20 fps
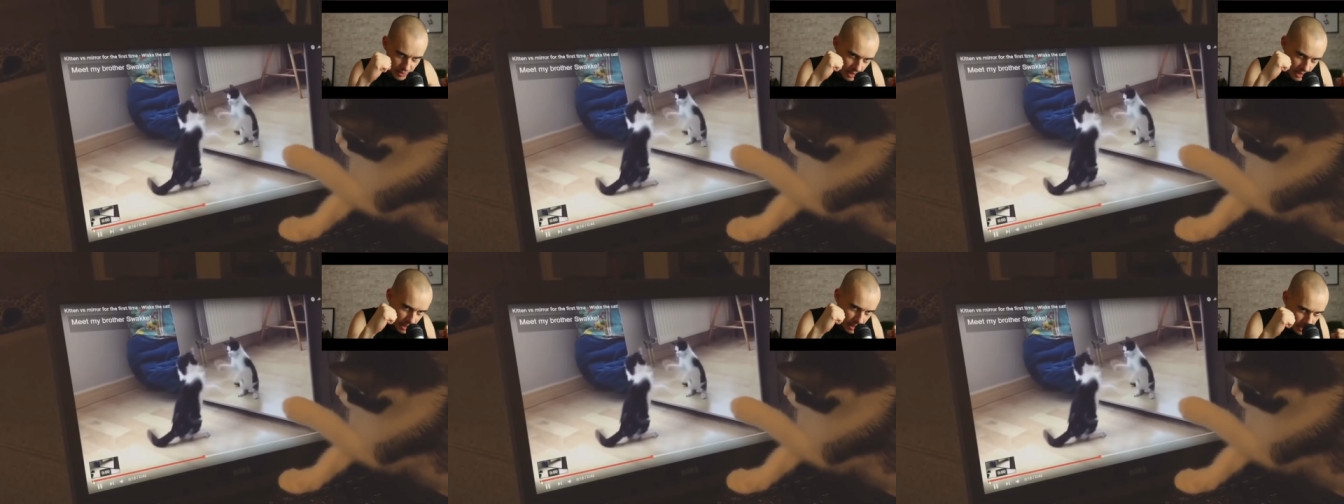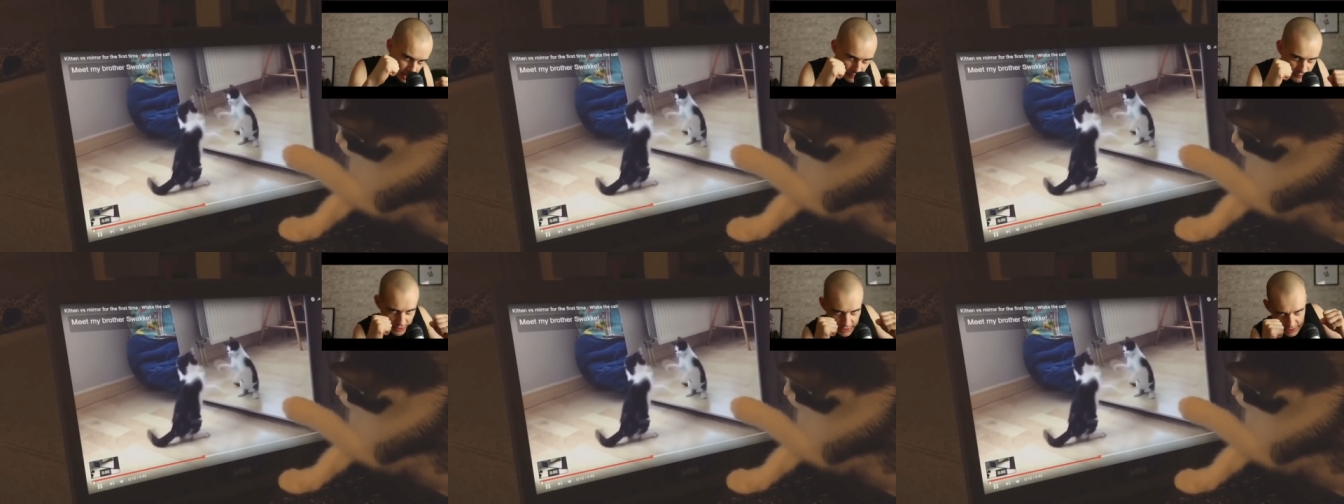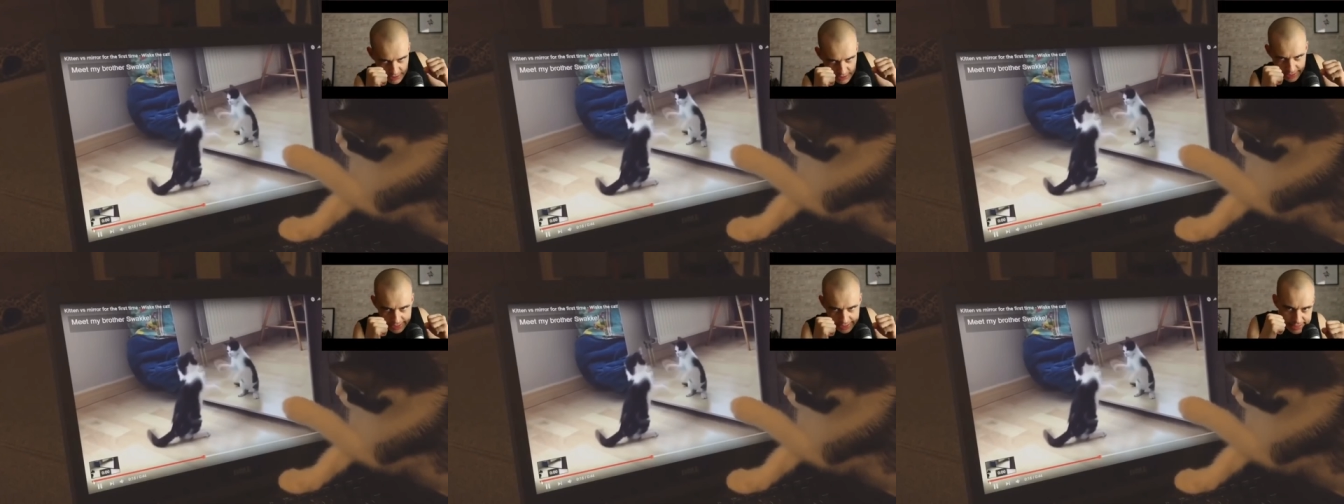a
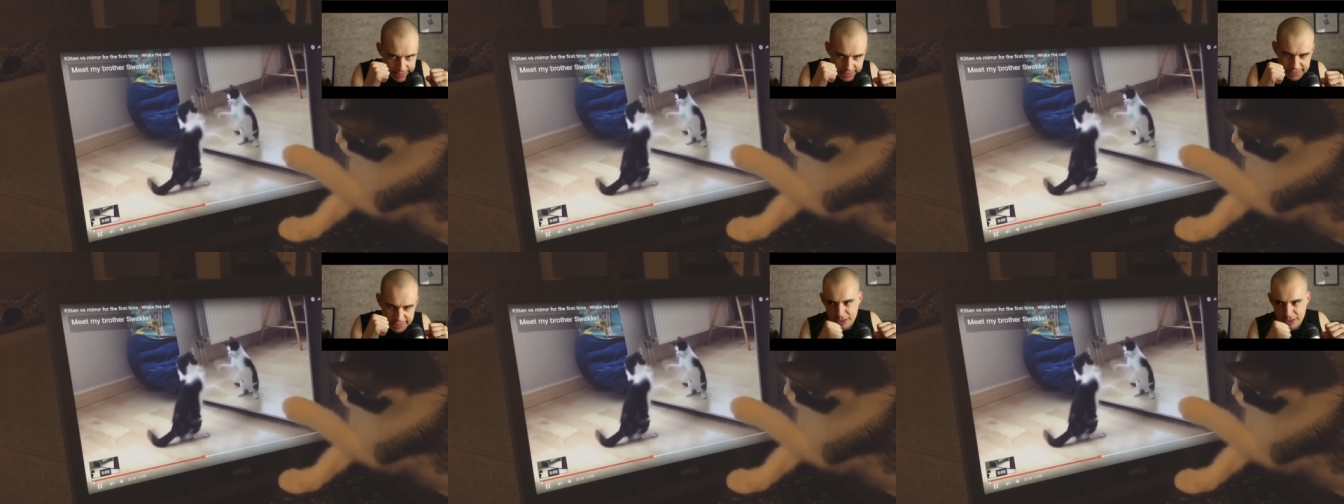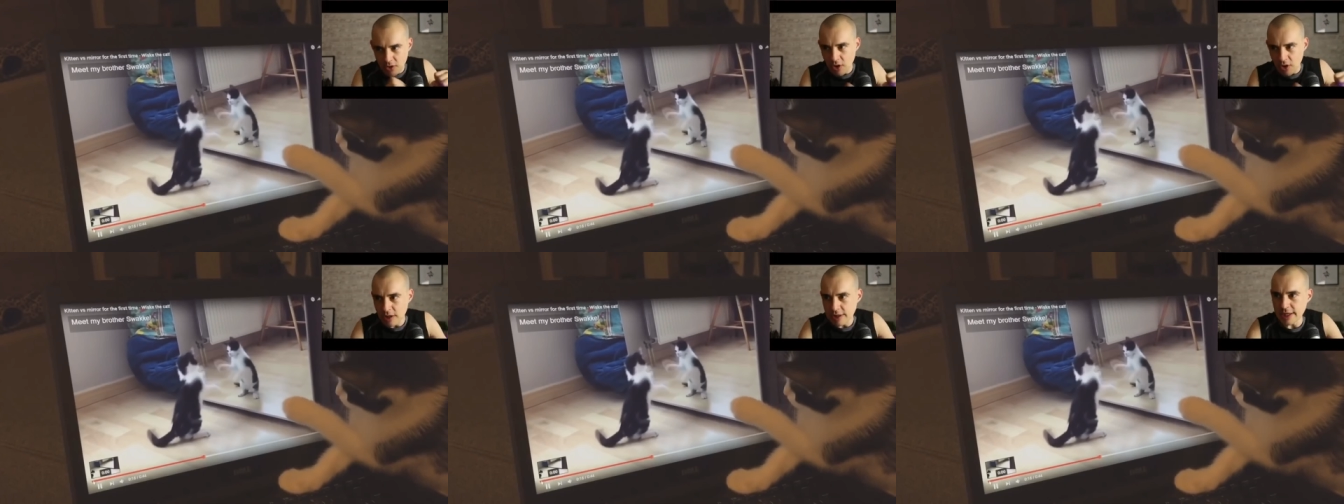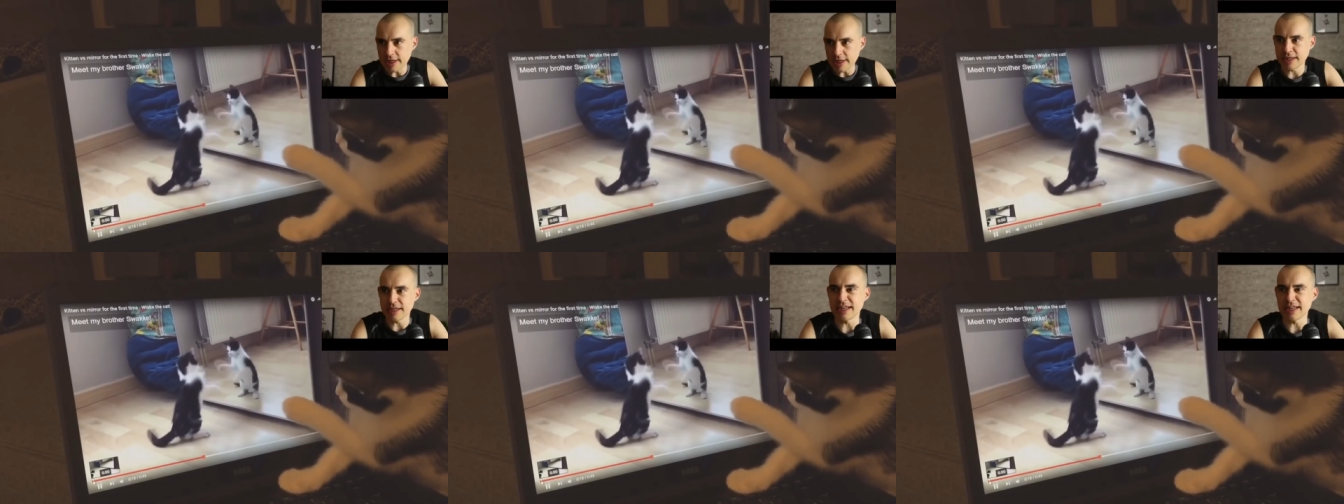different technique and all
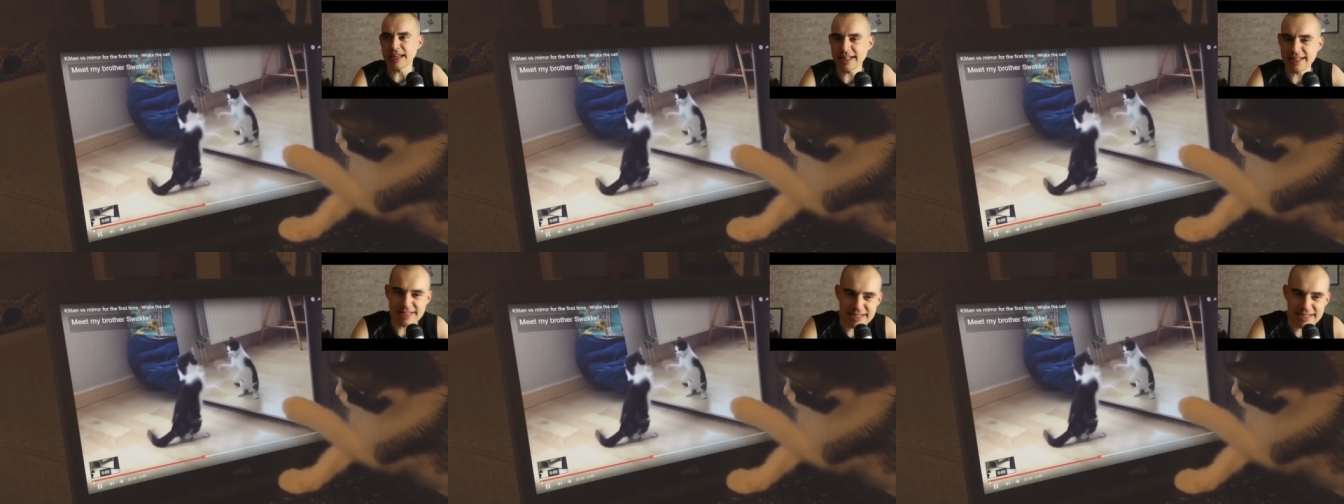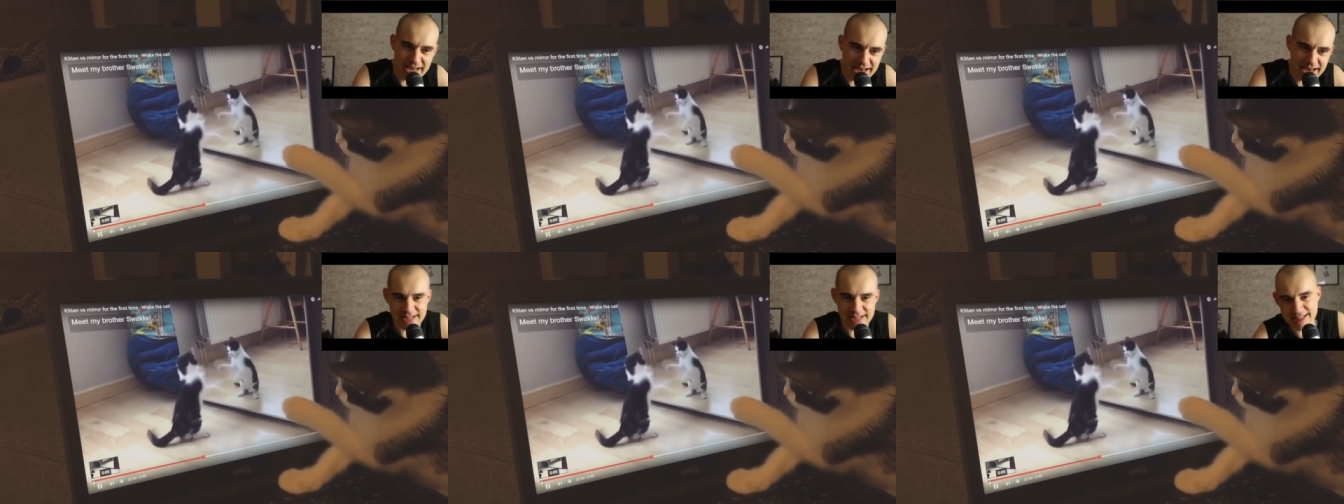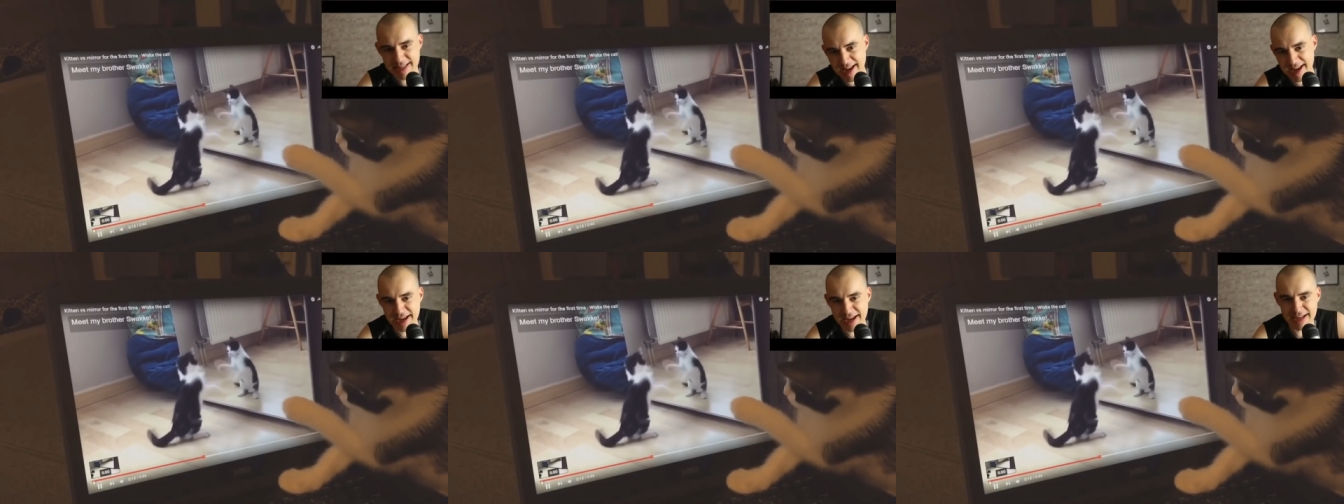that, and like side to
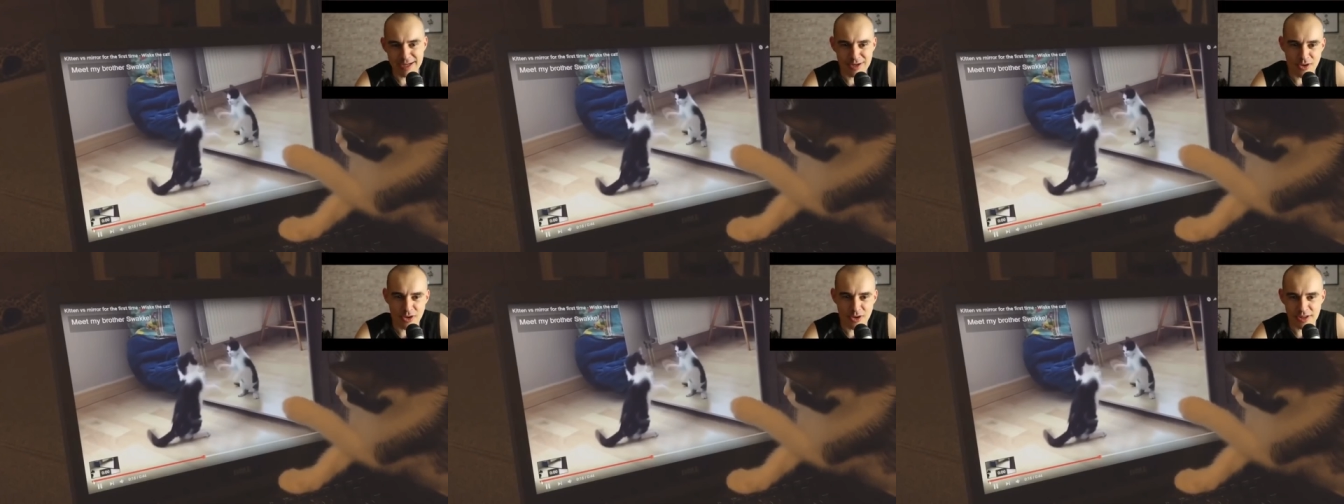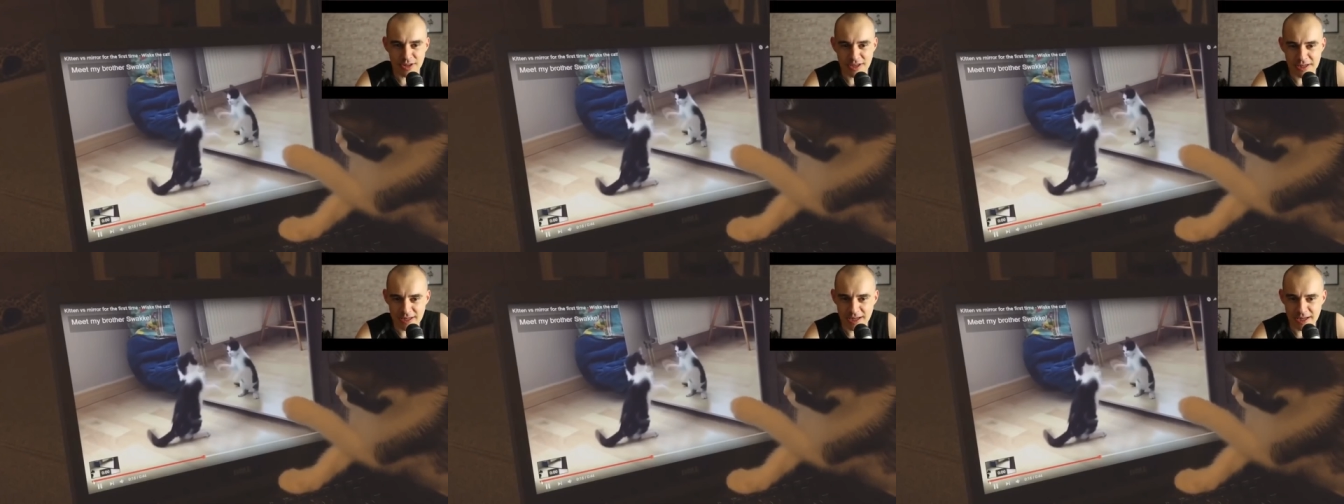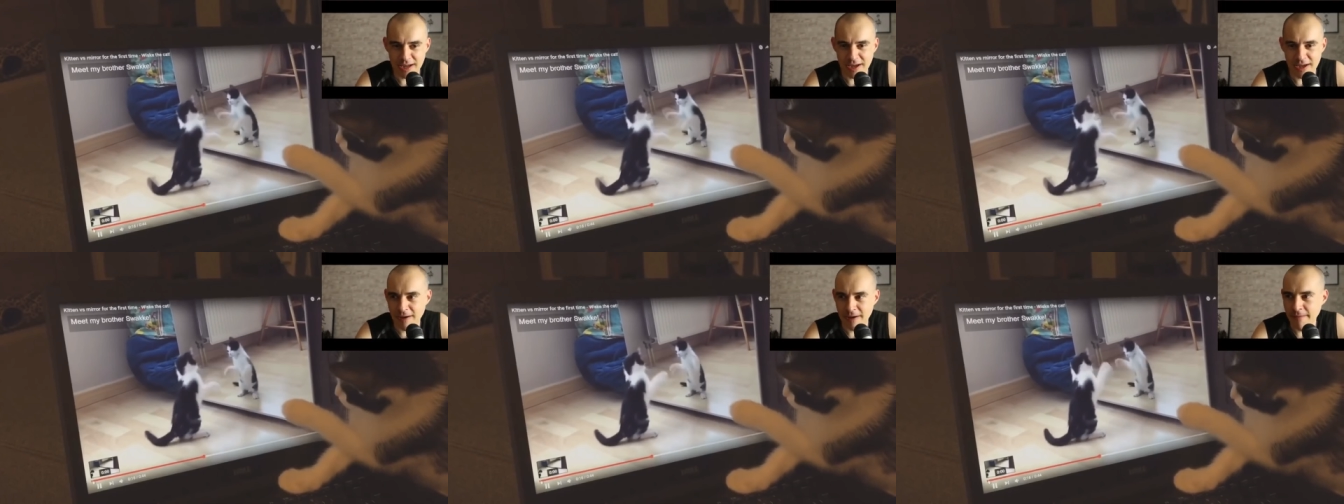side and all that.
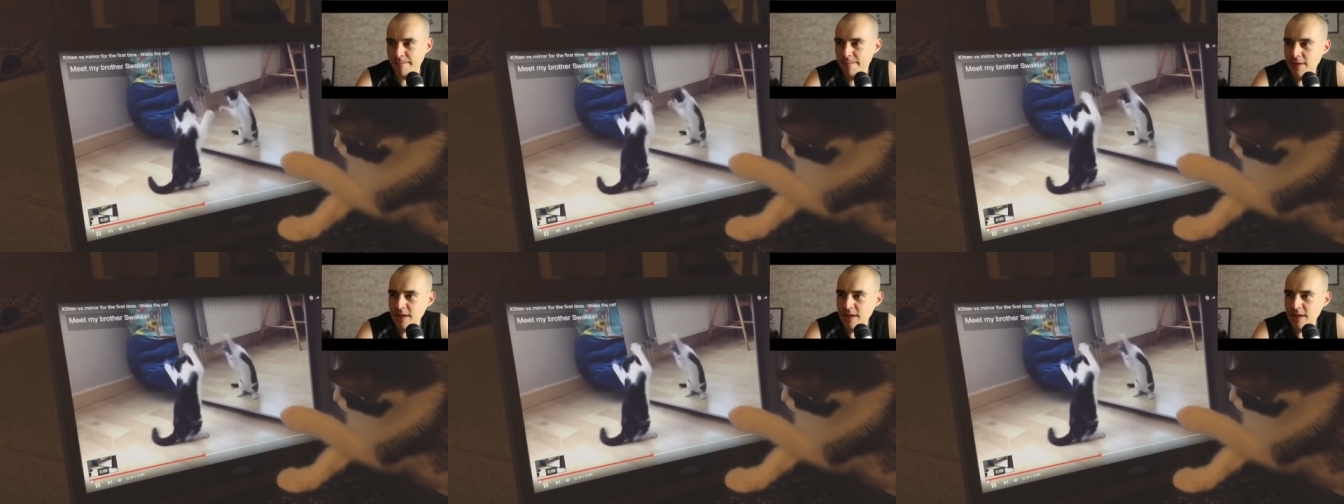Yeah.